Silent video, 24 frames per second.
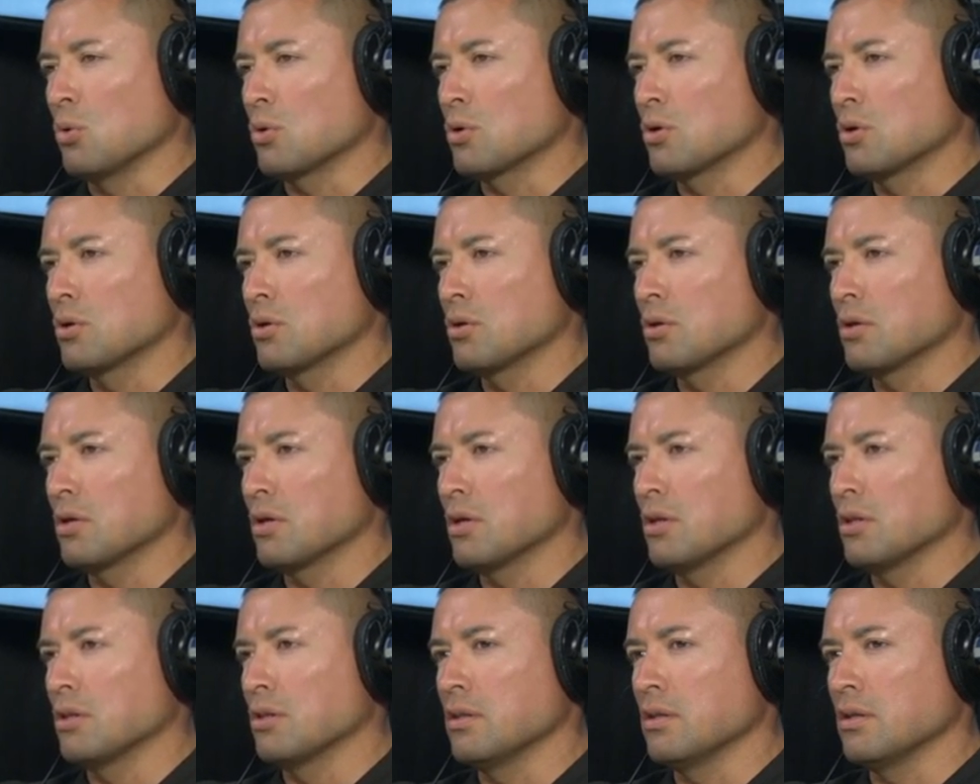Of course.
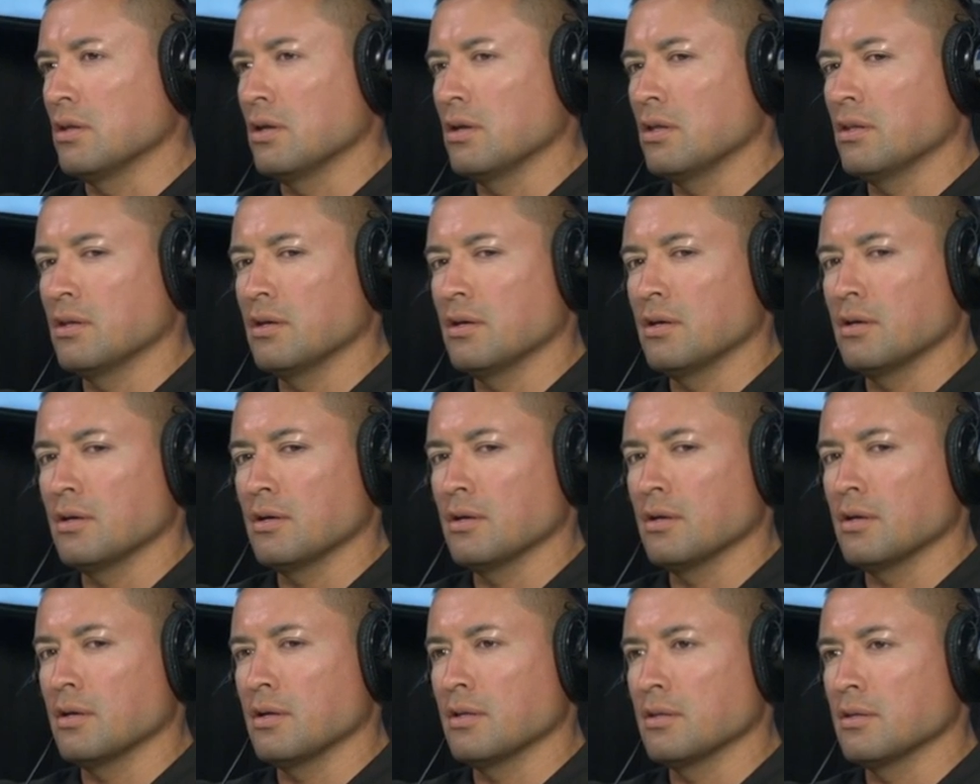And and
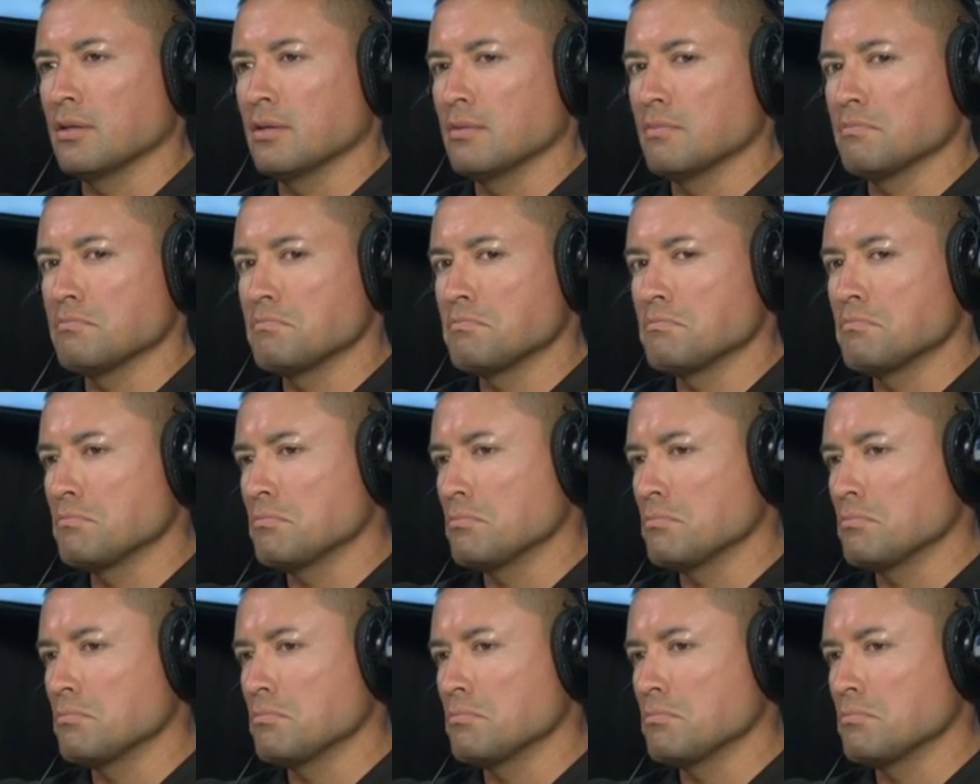uh and